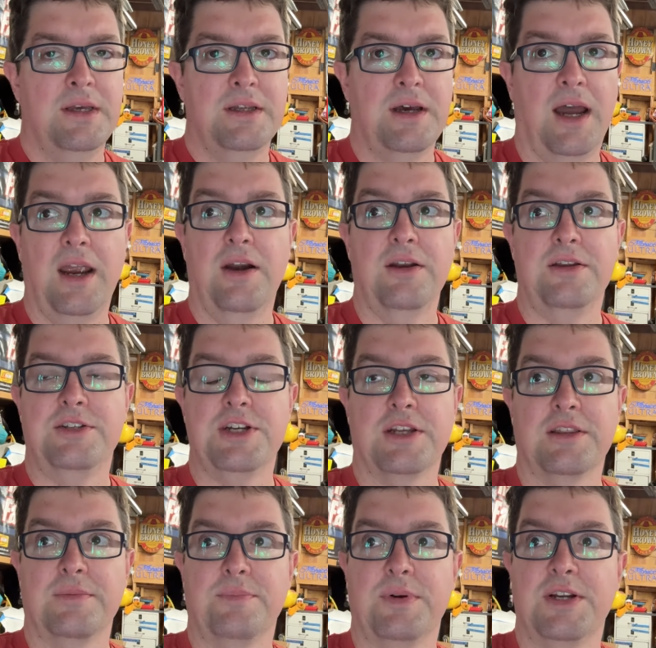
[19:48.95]
already
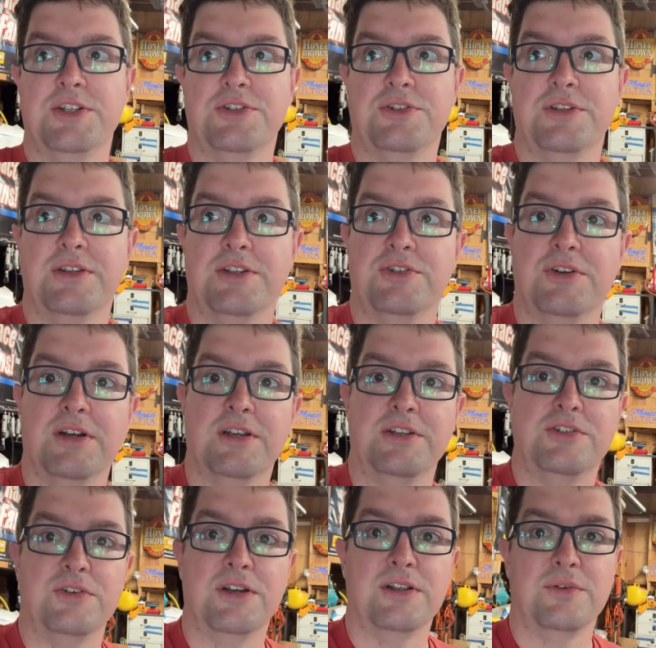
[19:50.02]
checked the pressures in the truck and
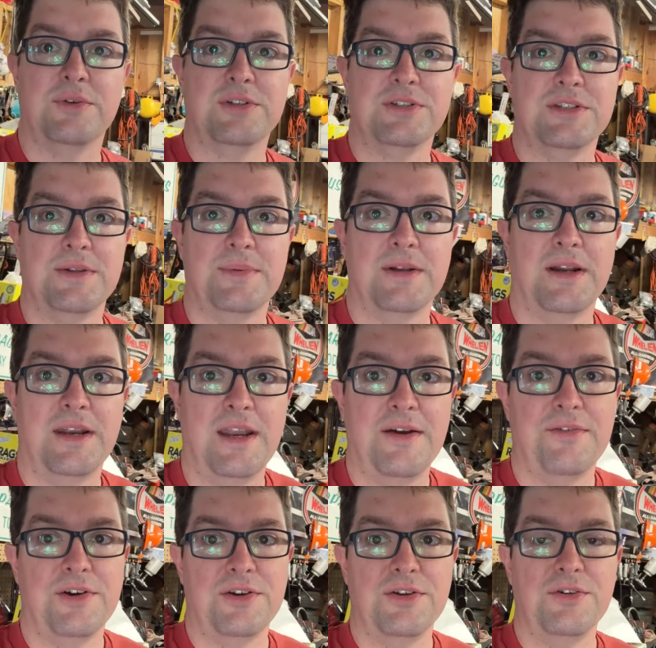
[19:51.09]
trailer, which is something I
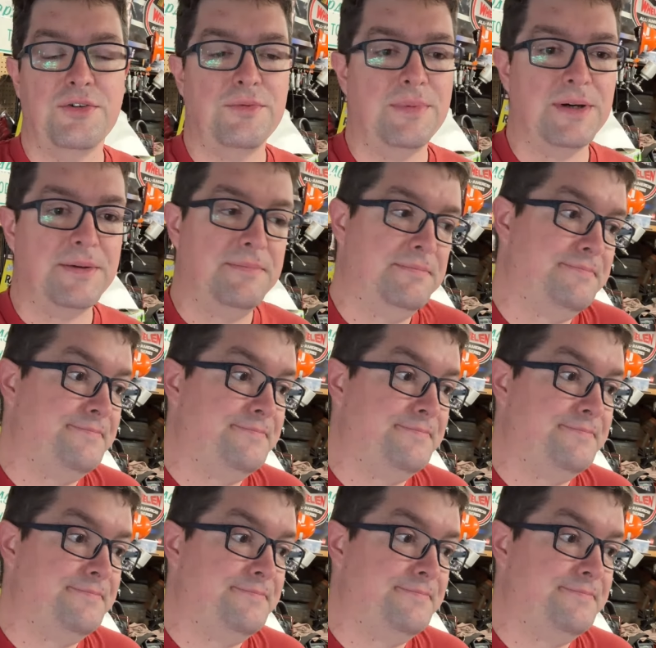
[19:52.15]
never do, but